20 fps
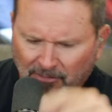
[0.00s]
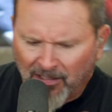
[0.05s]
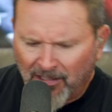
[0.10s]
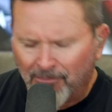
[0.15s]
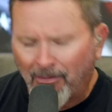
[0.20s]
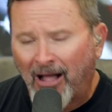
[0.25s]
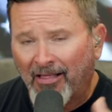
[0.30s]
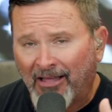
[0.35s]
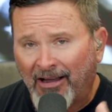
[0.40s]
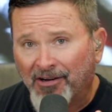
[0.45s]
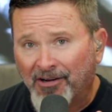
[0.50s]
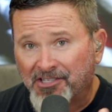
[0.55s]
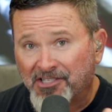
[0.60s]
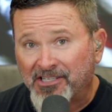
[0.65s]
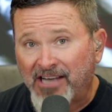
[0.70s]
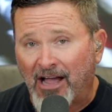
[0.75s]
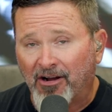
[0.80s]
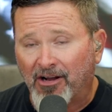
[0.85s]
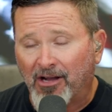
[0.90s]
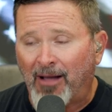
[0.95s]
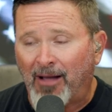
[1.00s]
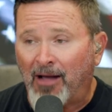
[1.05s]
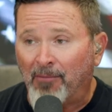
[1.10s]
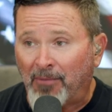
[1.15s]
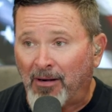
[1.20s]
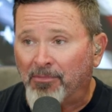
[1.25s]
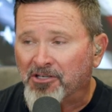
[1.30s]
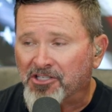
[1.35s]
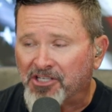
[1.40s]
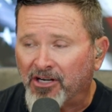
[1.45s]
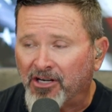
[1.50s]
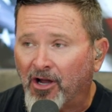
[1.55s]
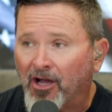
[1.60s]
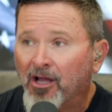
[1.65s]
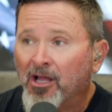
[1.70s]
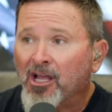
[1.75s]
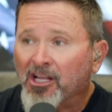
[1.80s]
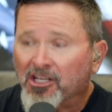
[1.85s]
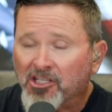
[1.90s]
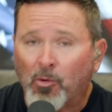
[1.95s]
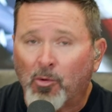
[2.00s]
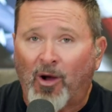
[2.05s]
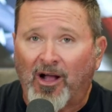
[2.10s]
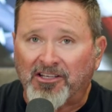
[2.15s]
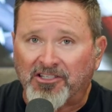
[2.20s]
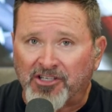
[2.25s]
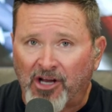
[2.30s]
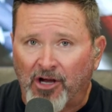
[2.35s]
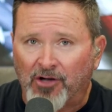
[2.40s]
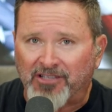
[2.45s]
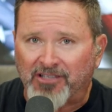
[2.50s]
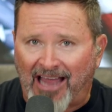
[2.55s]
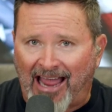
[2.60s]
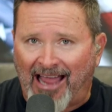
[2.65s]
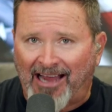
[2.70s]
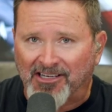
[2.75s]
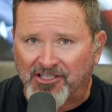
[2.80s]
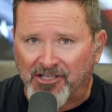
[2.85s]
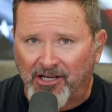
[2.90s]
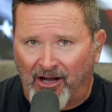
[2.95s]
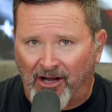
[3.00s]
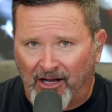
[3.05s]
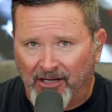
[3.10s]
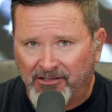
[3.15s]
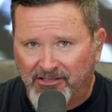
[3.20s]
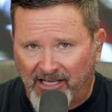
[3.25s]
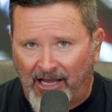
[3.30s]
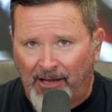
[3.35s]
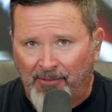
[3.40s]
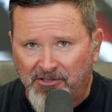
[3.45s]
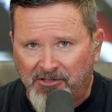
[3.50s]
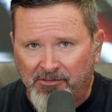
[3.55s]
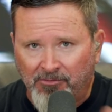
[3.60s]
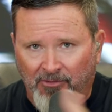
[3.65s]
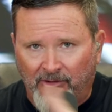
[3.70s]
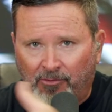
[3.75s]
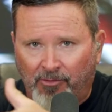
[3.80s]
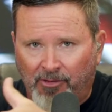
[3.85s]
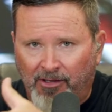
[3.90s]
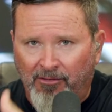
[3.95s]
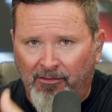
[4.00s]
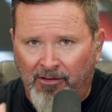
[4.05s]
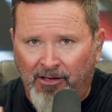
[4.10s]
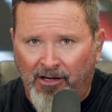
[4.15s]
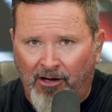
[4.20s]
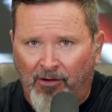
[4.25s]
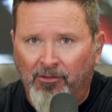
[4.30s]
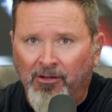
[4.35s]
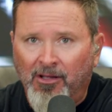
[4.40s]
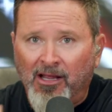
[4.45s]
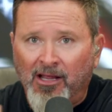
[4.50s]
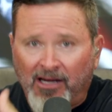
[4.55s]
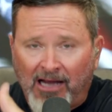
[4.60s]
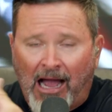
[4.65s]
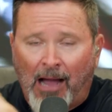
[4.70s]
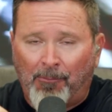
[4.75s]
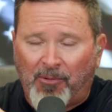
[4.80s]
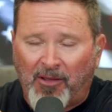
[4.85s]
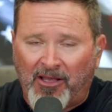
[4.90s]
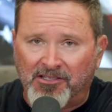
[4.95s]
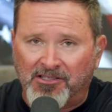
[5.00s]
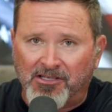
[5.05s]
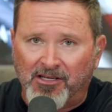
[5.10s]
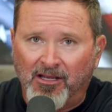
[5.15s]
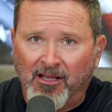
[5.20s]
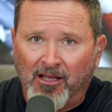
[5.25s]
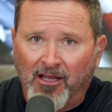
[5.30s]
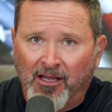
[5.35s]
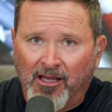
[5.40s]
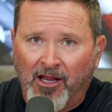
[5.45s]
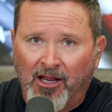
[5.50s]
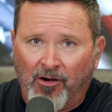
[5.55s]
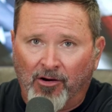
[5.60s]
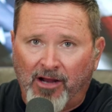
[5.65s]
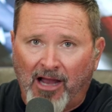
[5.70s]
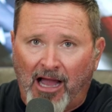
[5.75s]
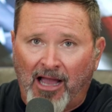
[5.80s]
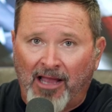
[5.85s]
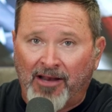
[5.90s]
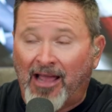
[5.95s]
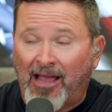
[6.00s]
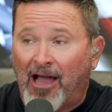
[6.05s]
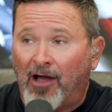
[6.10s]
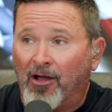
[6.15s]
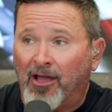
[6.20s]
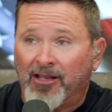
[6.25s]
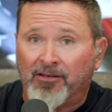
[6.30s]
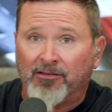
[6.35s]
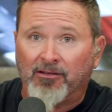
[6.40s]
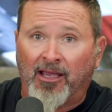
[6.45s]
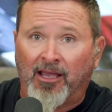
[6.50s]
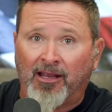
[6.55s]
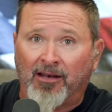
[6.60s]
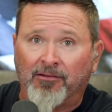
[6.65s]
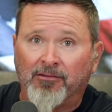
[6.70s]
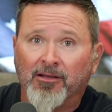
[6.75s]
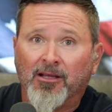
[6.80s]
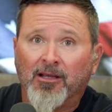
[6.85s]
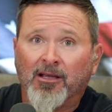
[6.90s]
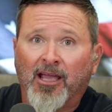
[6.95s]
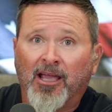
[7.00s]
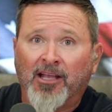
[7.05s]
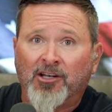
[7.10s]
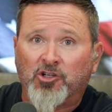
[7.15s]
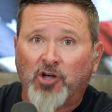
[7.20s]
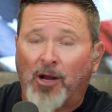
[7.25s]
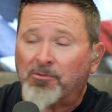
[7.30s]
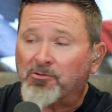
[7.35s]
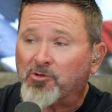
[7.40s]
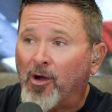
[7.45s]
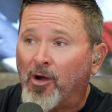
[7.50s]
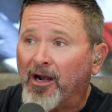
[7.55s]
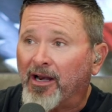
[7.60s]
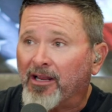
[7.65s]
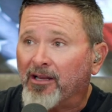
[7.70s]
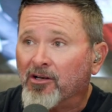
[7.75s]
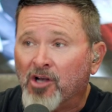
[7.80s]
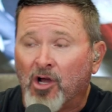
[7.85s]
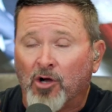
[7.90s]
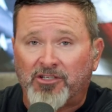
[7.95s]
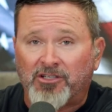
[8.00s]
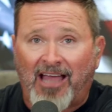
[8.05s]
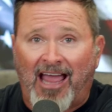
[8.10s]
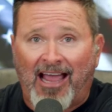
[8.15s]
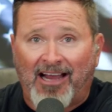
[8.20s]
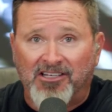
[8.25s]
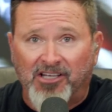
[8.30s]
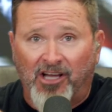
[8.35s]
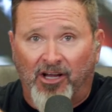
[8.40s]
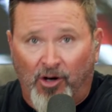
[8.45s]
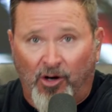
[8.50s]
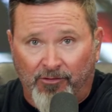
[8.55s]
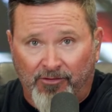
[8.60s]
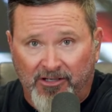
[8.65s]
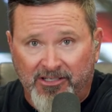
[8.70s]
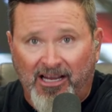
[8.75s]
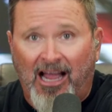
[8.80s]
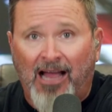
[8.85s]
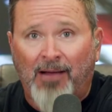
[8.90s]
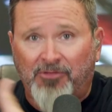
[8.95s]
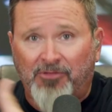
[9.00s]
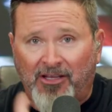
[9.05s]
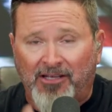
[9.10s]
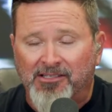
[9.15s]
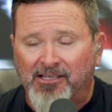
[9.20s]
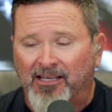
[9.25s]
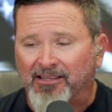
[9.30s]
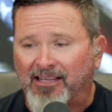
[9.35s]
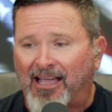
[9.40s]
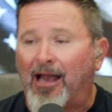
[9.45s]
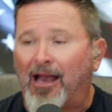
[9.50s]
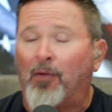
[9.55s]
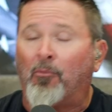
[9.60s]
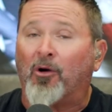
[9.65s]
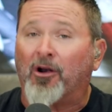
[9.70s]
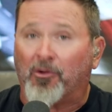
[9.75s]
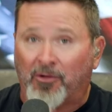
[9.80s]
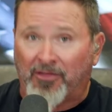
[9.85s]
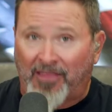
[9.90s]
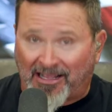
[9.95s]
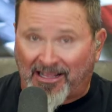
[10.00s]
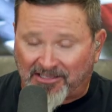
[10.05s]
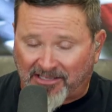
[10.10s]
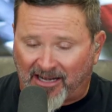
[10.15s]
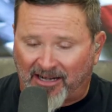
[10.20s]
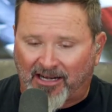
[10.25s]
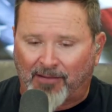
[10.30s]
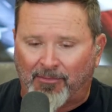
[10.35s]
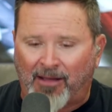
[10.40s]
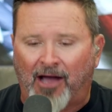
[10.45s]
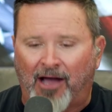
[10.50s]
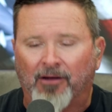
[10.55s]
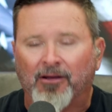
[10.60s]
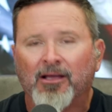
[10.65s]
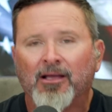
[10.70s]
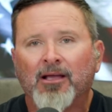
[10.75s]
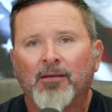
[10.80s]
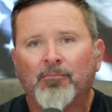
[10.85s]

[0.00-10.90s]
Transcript: Kamala Harris has now come out. Remember, she know she wants no tax on tips. I mean, we, you know, copies. You know, co and now and and and Trump's wanting no tax on overtime, things like that. I'm wondering when that's going to come out.